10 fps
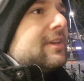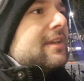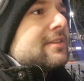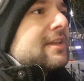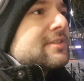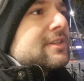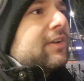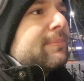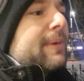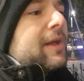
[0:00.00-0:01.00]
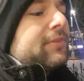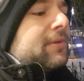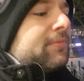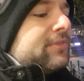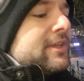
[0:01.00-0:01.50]
it, it's not about
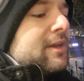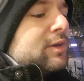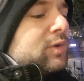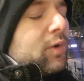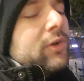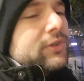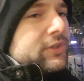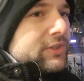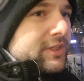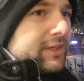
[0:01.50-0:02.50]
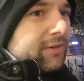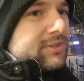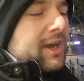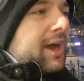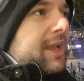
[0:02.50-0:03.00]
the quantity of
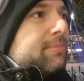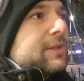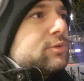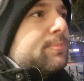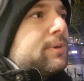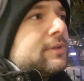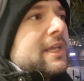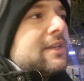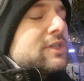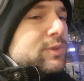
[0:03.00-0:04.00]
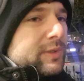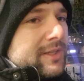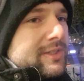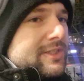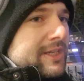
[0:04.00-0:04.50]
time that you put into it
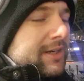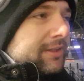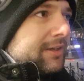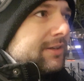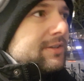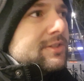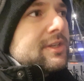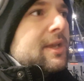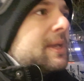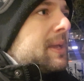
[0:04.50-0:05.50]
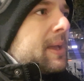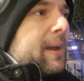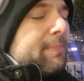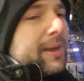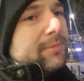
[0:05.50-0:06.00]
necessarily it is
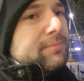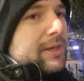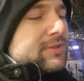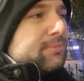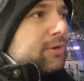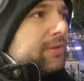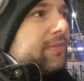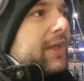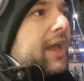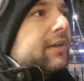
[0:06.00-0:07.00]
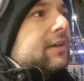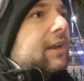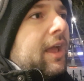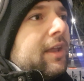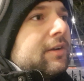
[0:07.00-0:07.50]
about much more than that
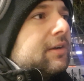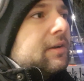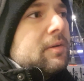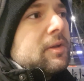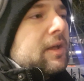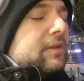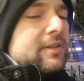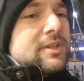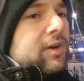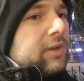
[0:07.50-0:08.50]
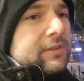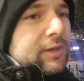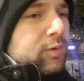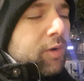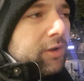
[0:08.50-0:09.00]
and let's call it the
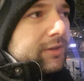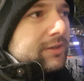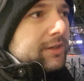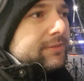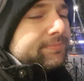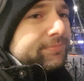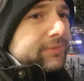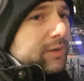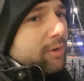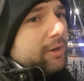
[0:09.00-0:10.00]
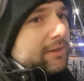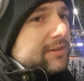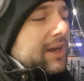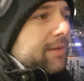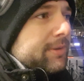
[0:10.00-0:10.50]
quality the quality
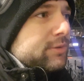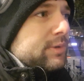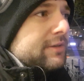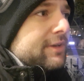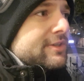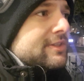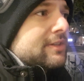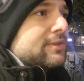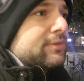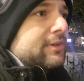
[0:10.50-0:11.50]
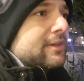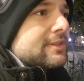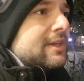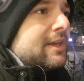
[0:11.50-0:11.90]
time that you invest into things